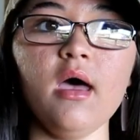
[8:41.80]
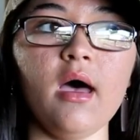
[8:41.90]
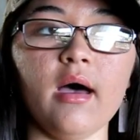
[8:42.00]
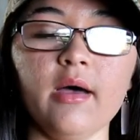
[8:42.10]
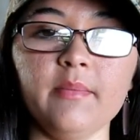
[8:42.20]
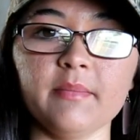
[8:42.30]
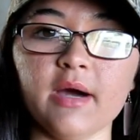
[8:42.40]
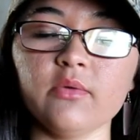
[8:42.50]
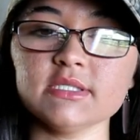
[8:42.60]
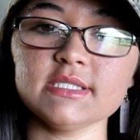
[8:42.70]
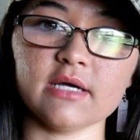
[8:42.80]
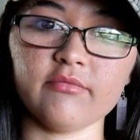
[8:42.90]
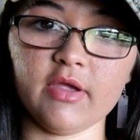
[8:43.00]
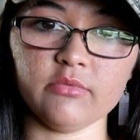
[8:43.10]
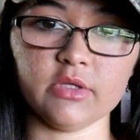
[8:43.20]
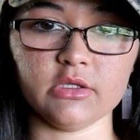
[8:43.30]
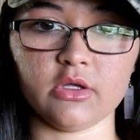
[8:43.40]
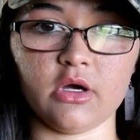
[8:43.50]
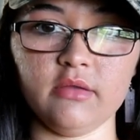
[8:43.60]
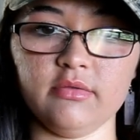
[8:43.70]
And my horses have like really
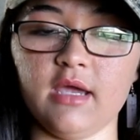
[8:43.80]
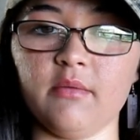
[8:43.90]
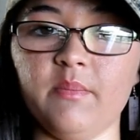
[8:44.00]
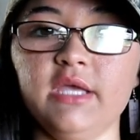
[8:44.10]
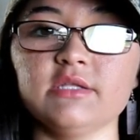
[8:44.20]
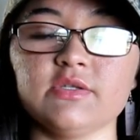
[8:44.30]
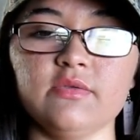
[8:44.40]
long thick manes,